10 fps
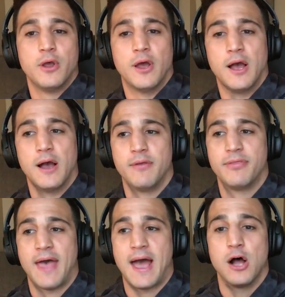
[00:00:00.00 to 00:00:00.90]

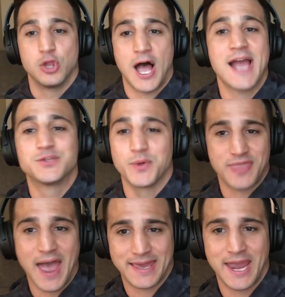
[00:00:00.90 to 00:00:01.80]
that aligns with
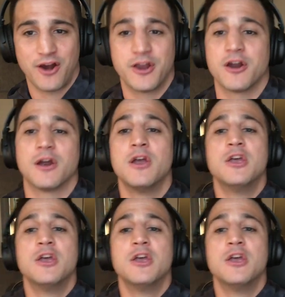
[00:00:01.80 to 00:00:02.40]
that carrier.